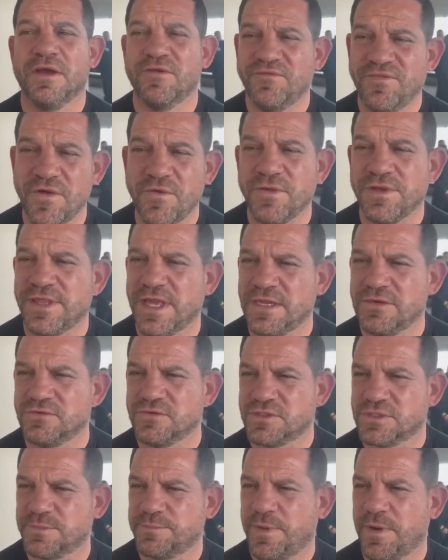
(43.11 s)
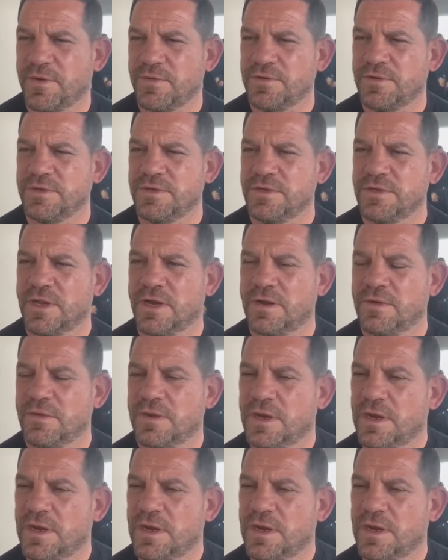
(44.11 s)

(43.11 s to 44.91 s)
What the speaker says: Very dangerous opponent, you know.